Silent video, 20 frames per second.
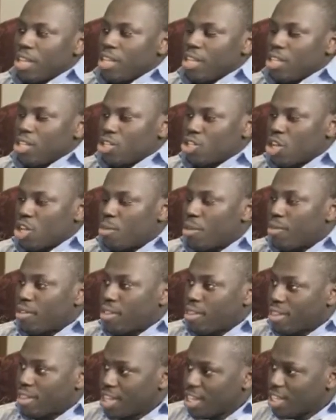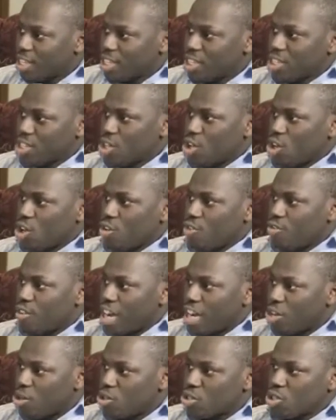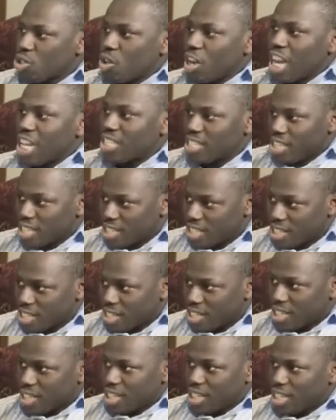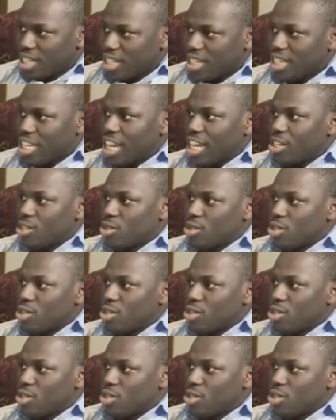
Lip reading: Some of the things or values or assets that you